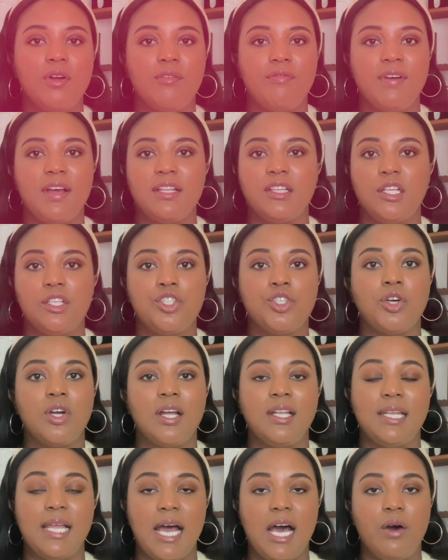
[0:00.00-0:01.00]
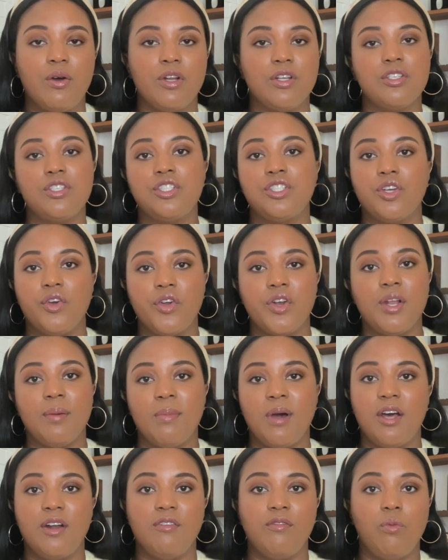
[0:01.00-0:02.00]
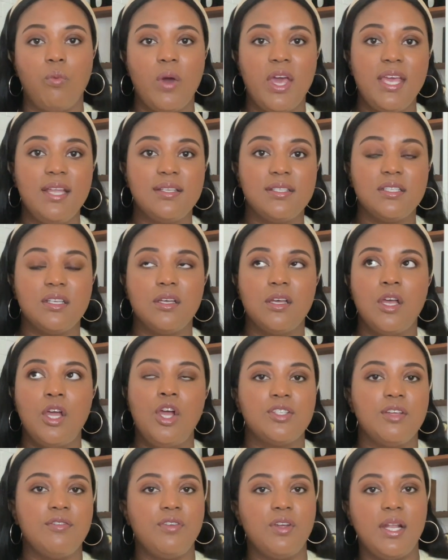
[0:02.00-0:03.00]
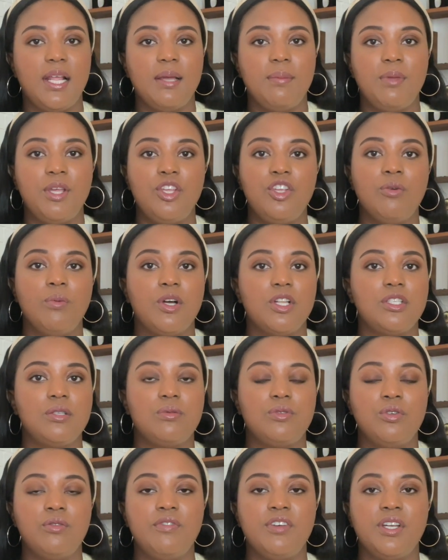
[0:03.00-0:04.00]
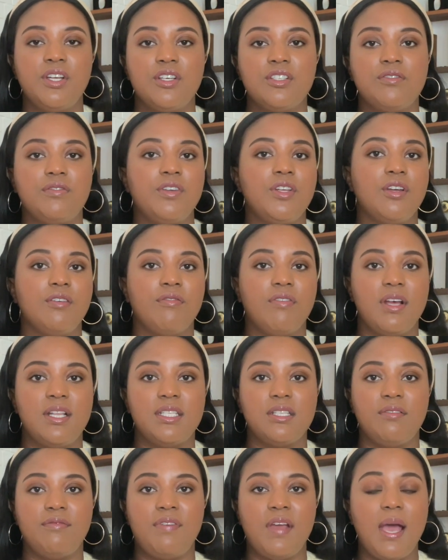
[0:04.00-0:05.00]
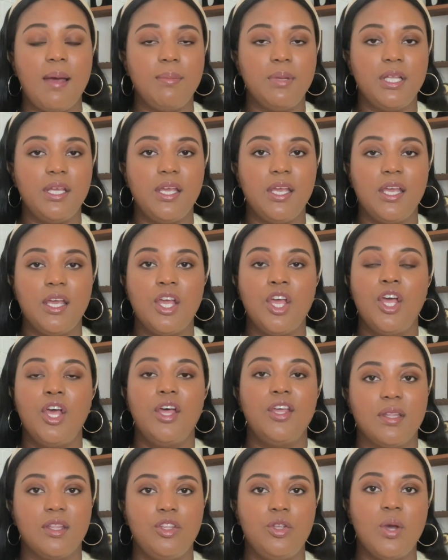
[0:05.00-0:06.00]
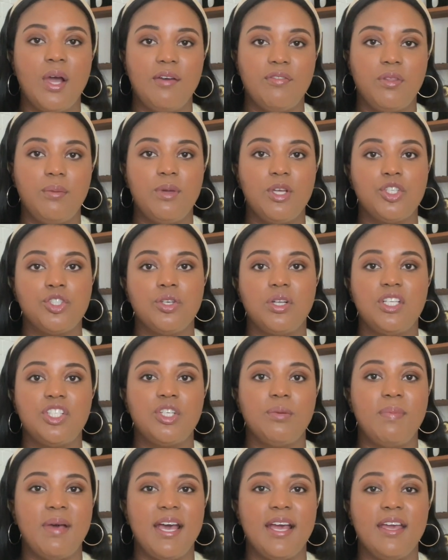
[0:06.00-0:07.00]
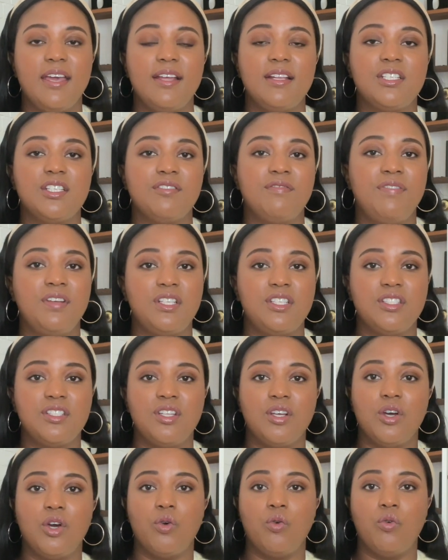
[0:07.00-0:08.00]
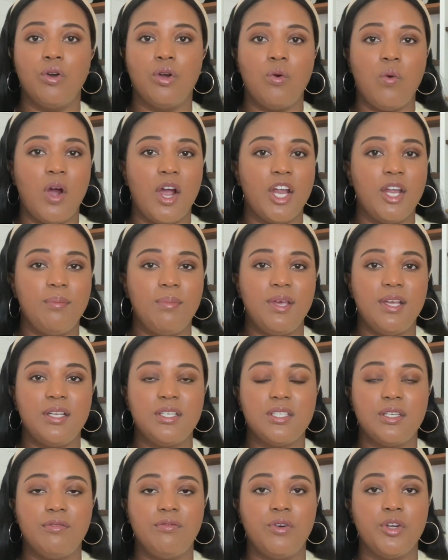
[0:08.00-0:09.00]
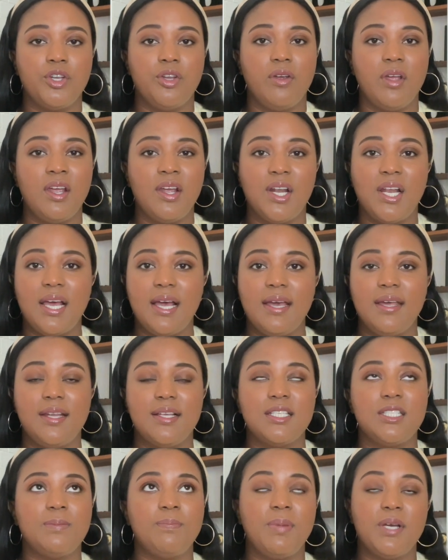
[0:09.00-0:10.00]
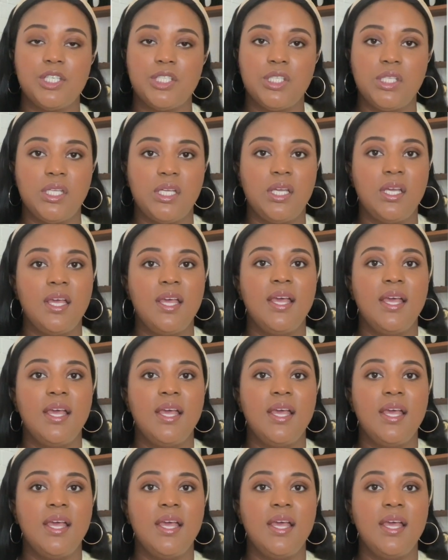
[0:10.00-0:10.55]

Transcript: a fact that you're allowed a certain amount of weight. So if you're like me, you want some souvenirs for your friends and family, You have to make sure that your baggage fits the requirement for your airline, especially